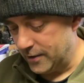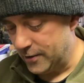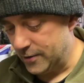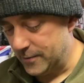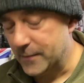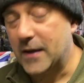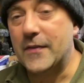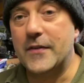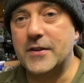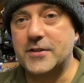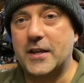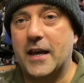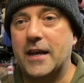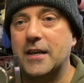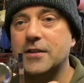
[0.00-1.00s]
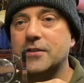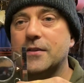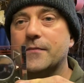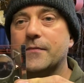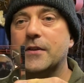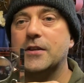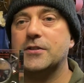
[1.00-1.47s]
Um, in this case,
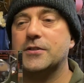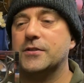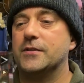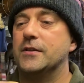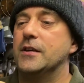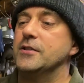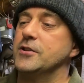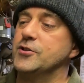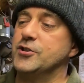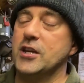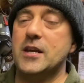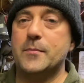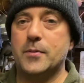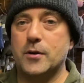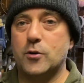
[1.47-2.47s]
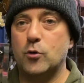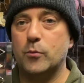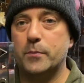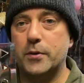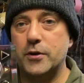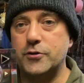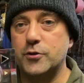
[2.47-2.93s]
this is a cheap
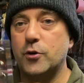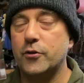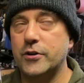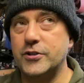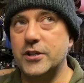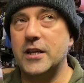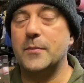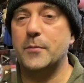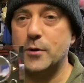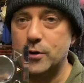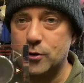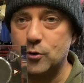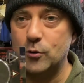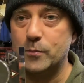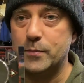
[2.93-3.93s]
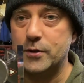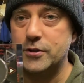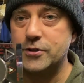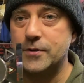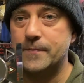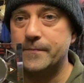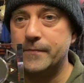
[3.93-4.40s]
compass or a cheaper compass.